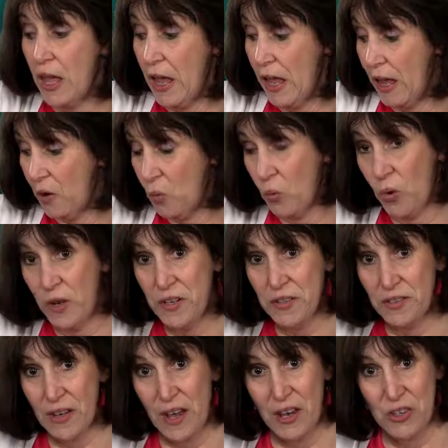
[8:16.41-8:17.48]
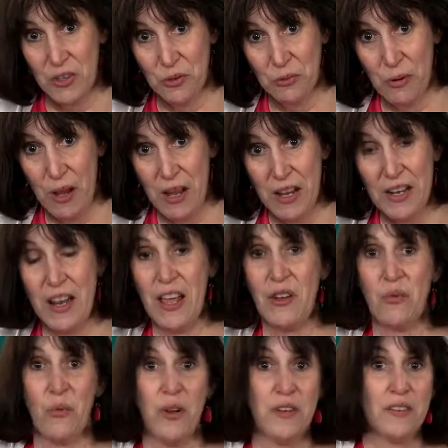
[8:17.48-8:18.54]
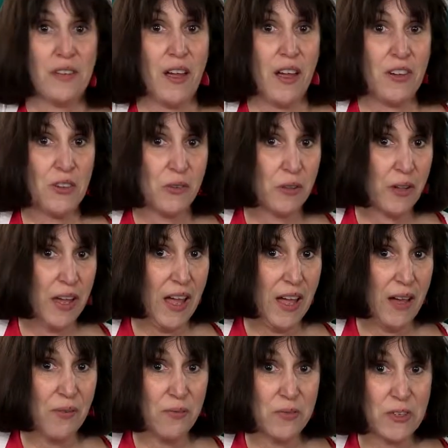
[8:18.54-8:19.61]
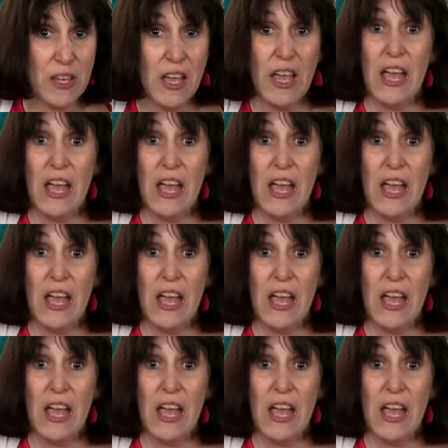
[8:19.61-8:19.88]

and one is on your right and one is on your left,